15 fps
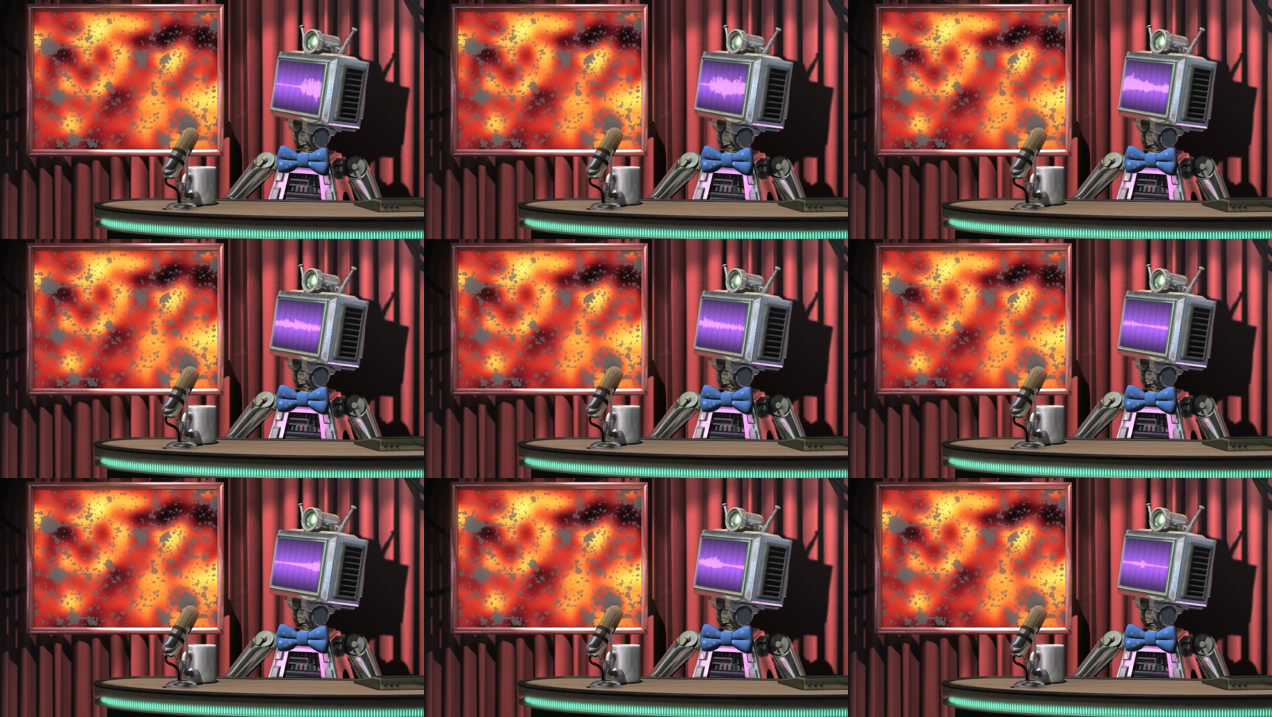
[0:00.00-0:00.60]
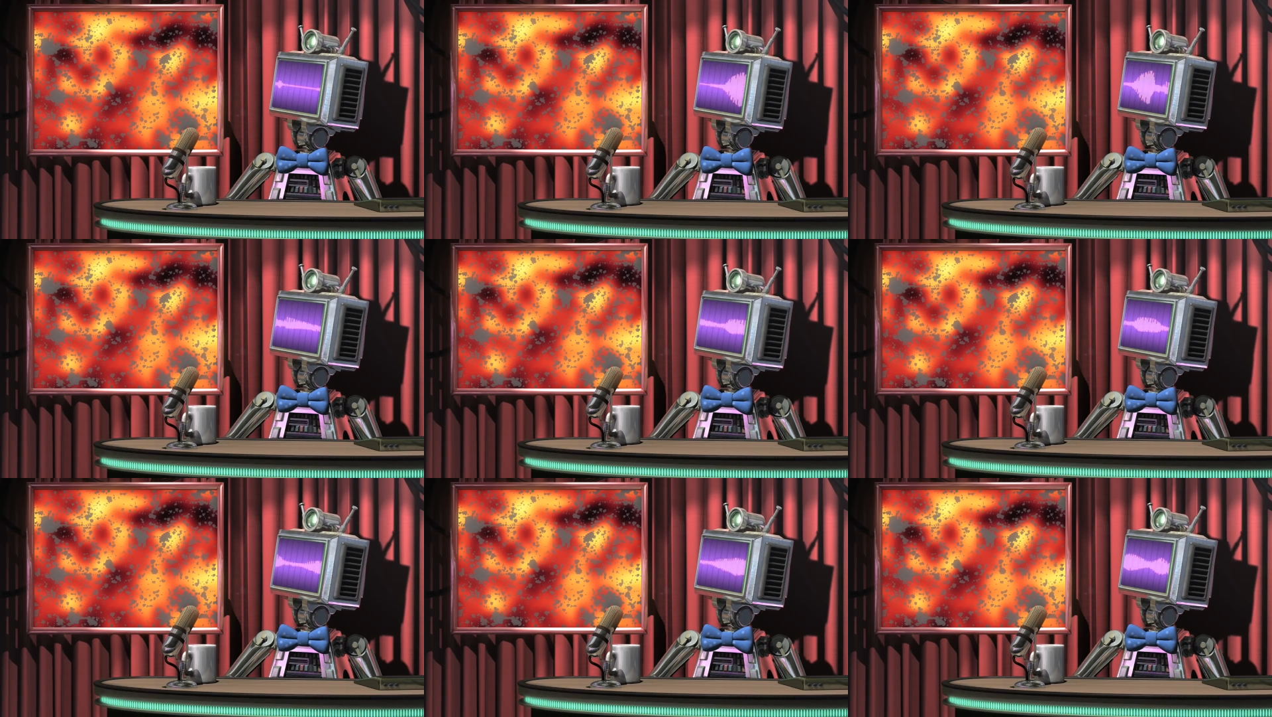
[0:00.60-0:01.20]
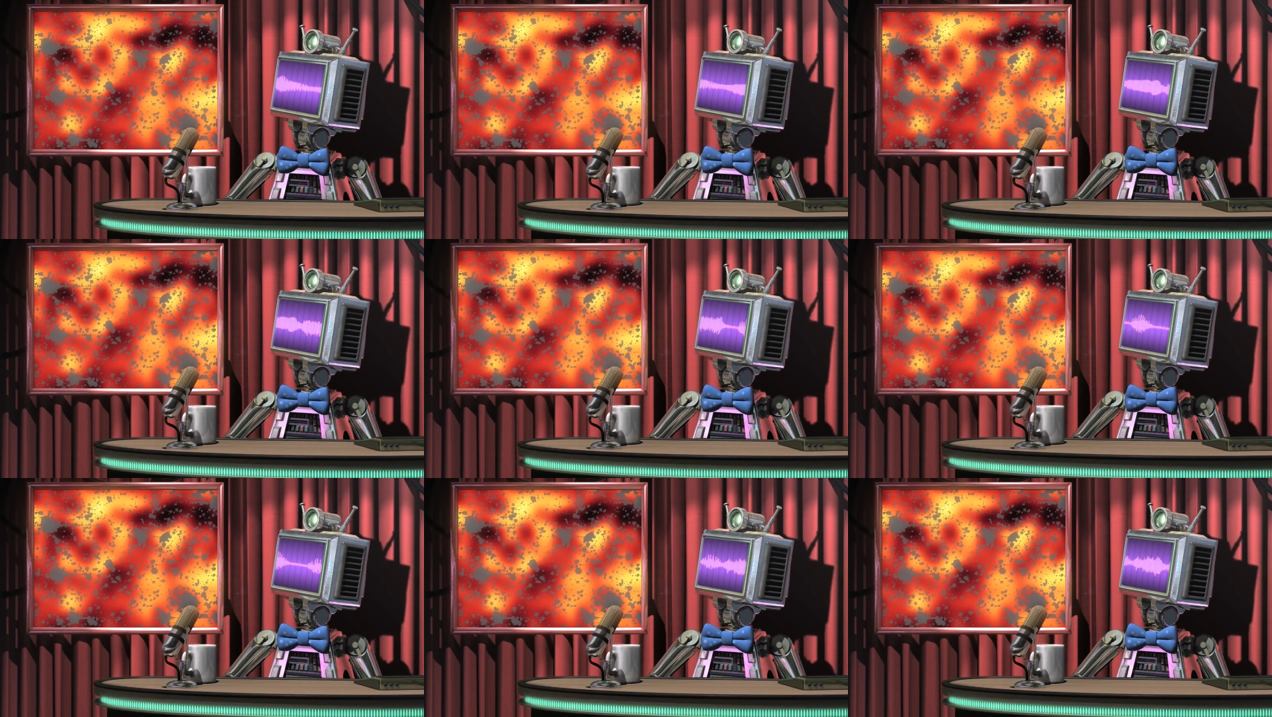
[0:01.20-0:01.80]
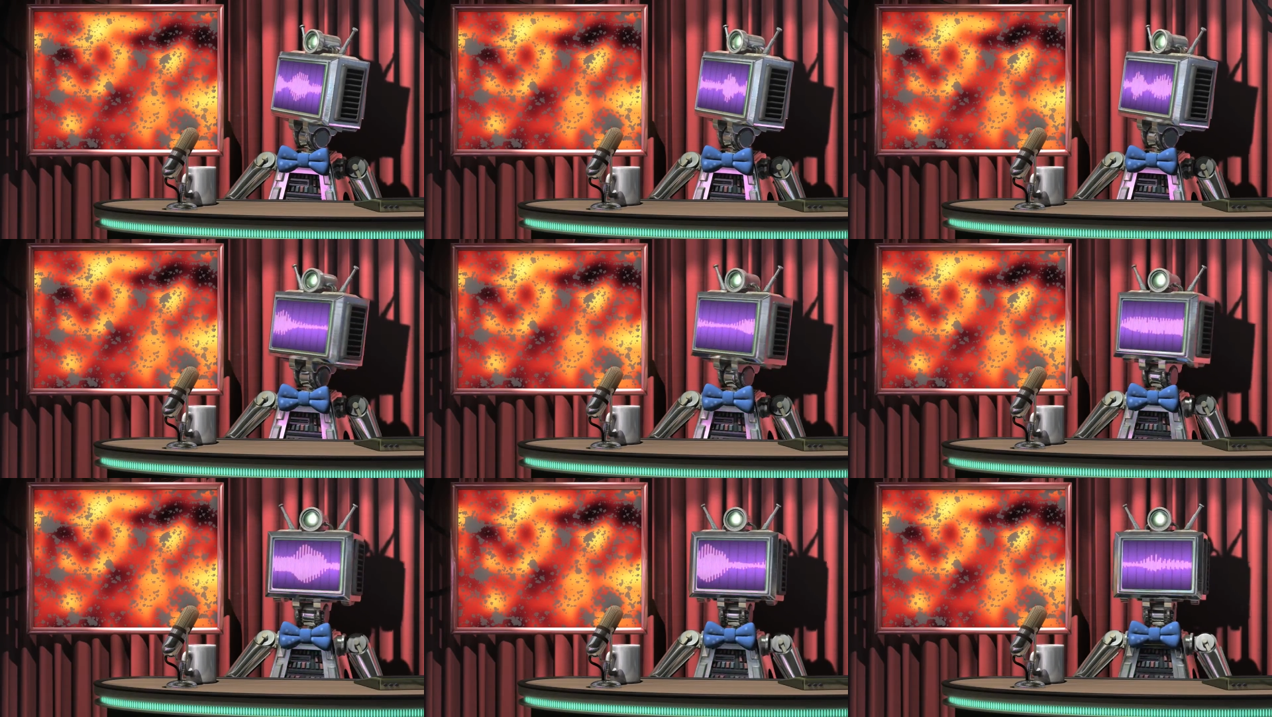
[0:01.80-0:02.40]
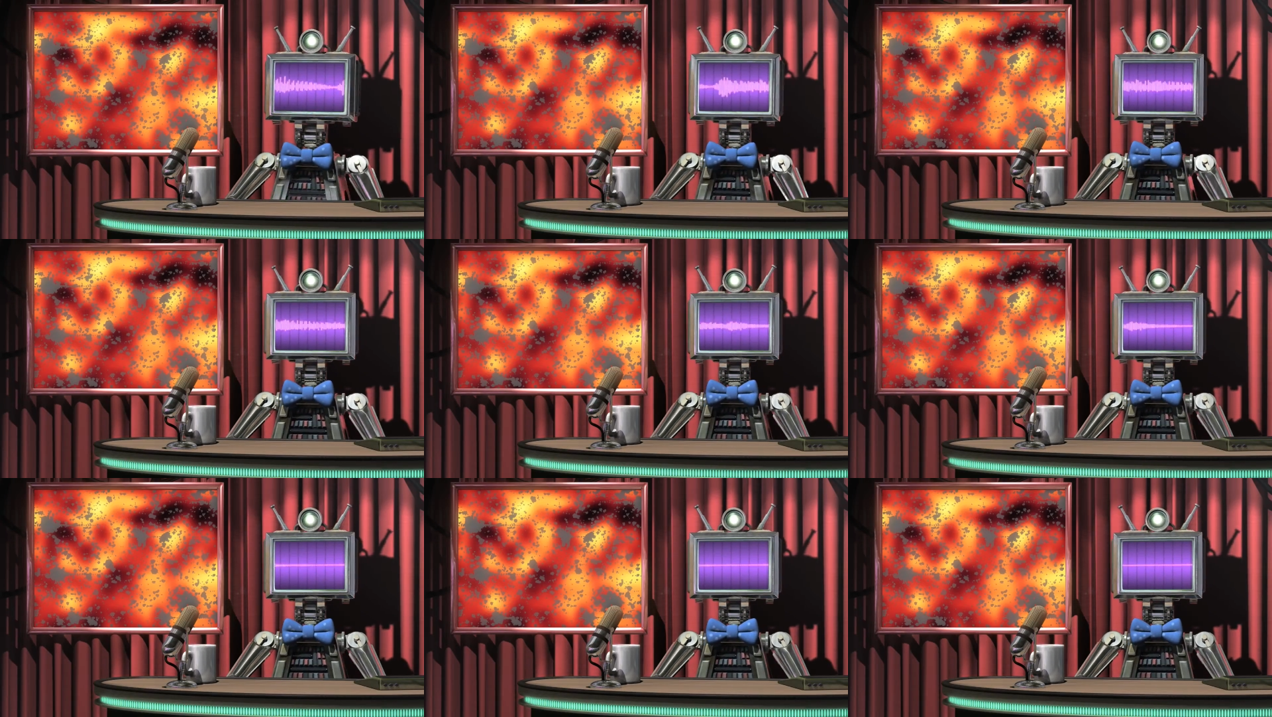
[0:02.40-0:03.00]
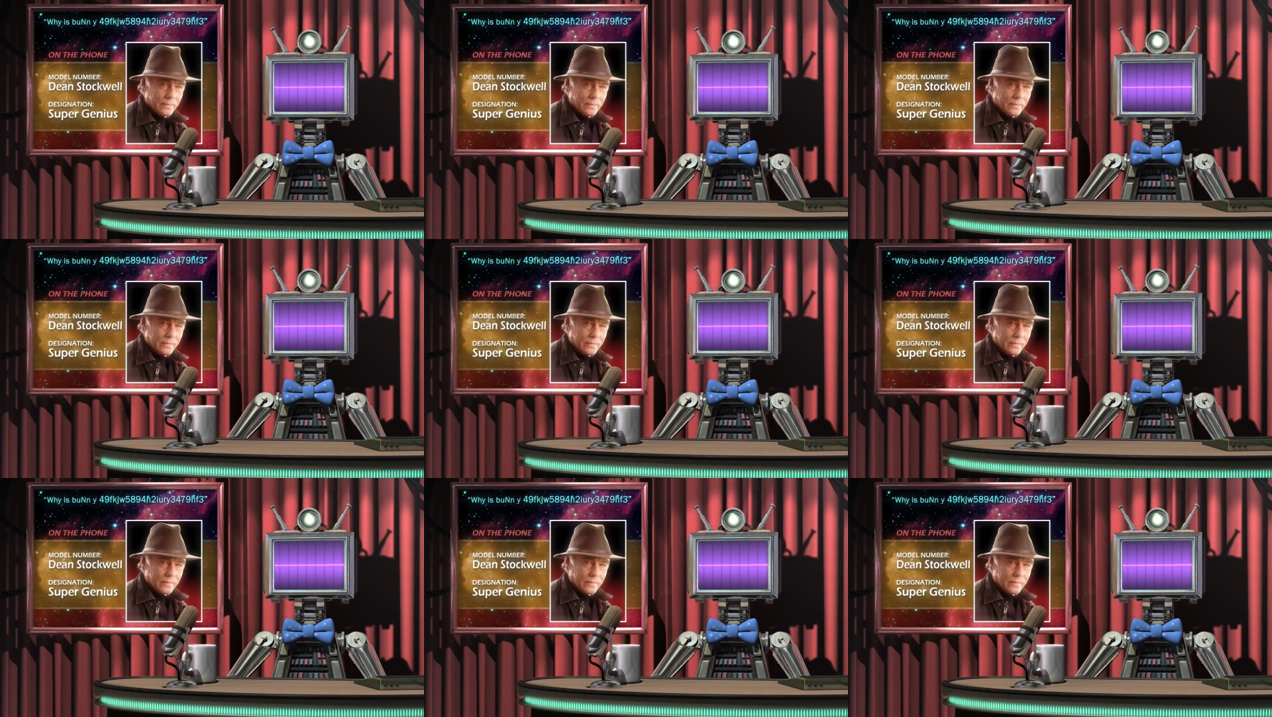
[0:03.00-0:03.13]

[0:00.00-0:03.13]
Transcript: (no speaker visible)